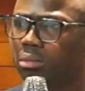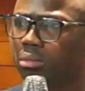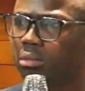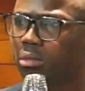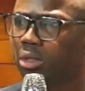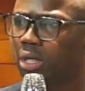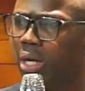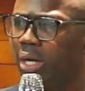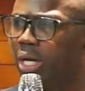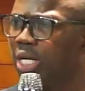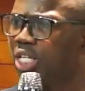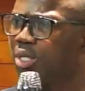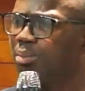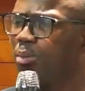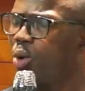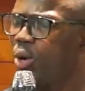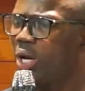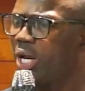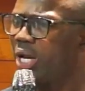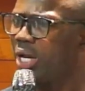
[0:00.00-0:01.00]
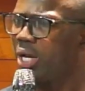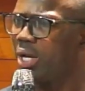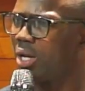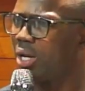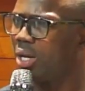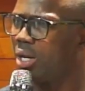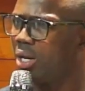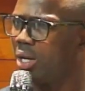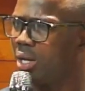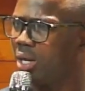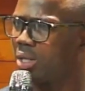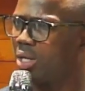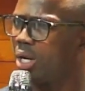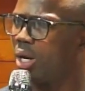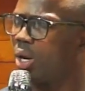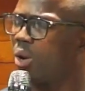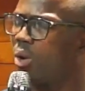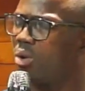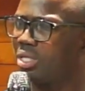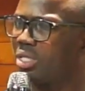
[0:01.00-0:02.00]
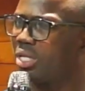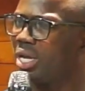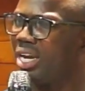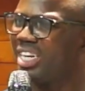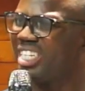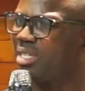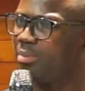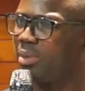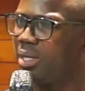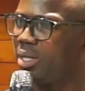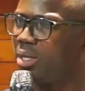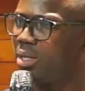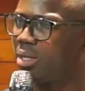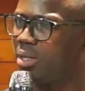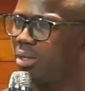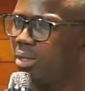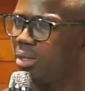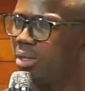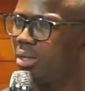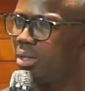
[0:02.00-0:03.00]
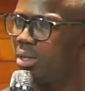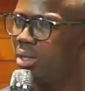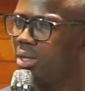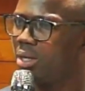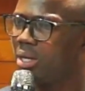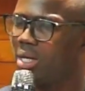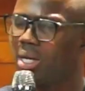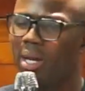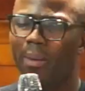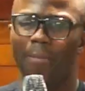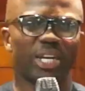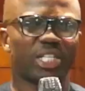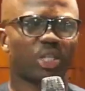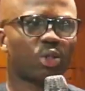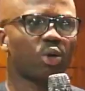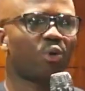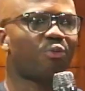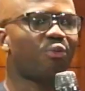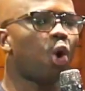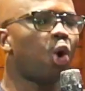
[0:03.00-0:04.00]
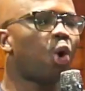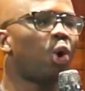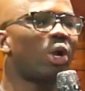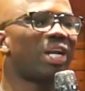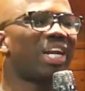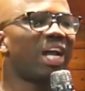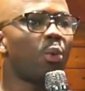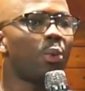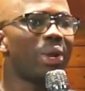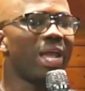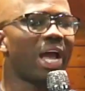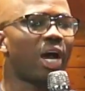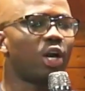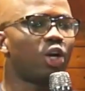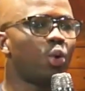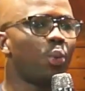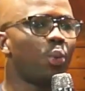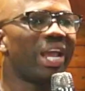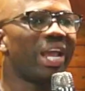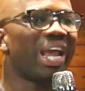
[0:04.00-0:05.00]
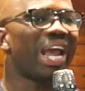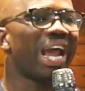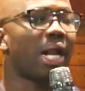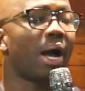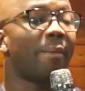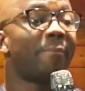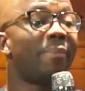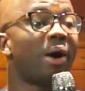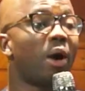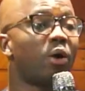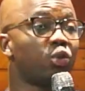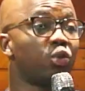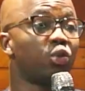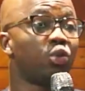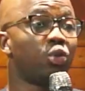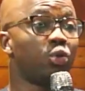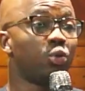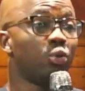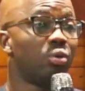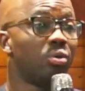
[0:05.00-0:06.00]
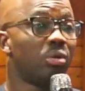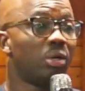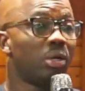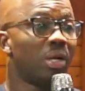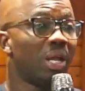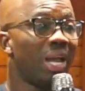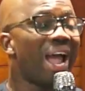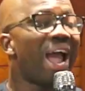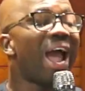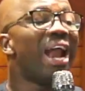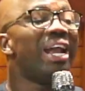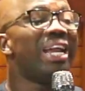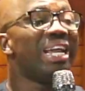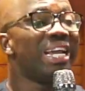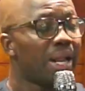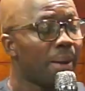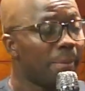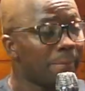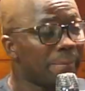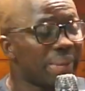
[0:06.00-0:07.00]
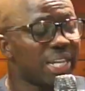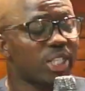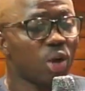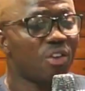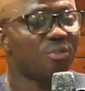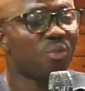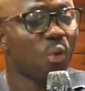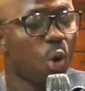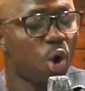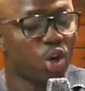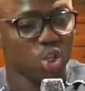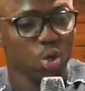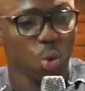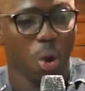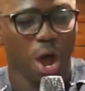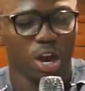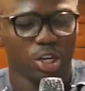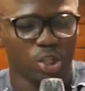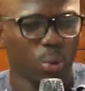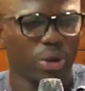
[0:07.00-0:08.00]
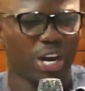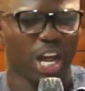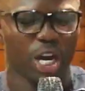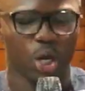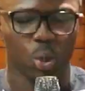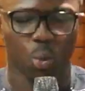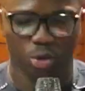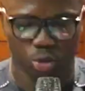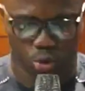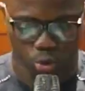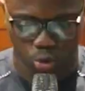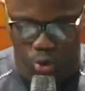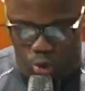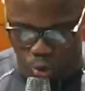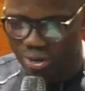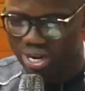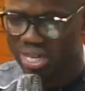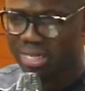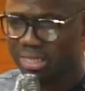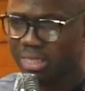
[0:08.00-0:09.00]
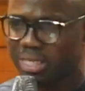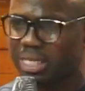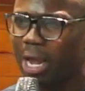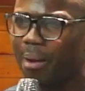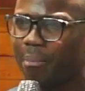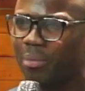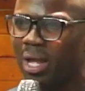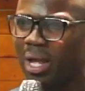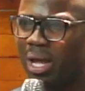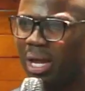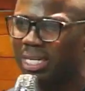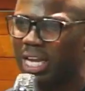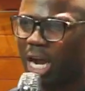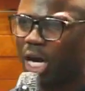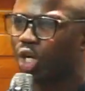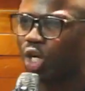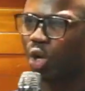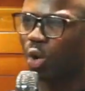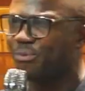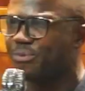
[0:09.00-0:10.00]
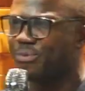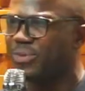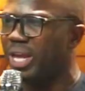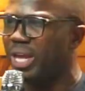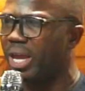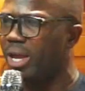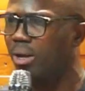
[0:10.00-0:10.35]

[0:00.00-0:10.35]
And this morning, the Lord sent me in the midst of all that we are doing about to do, and in the midst of what you are doing and you want to do this year, that don't fear.